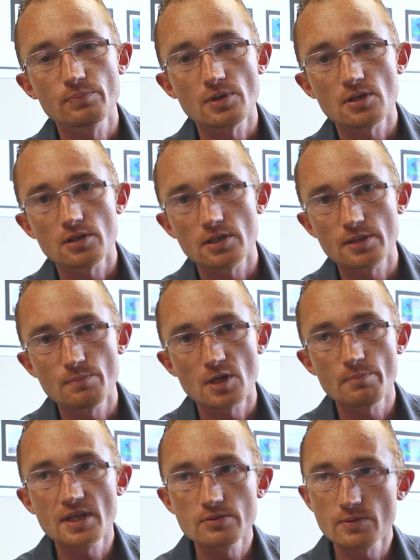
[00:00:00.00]
by my
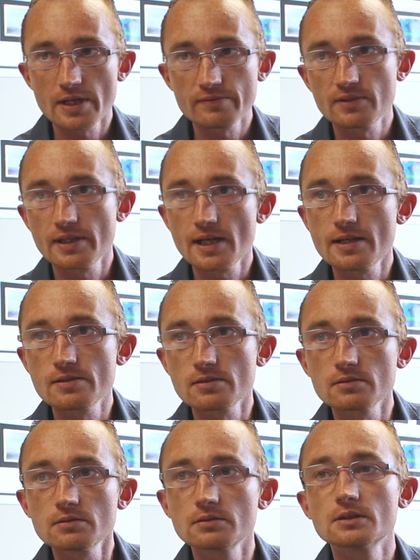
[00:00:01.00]
mental health
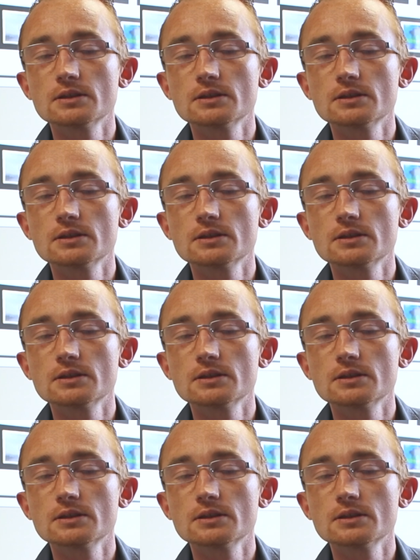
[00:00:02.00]
liaison.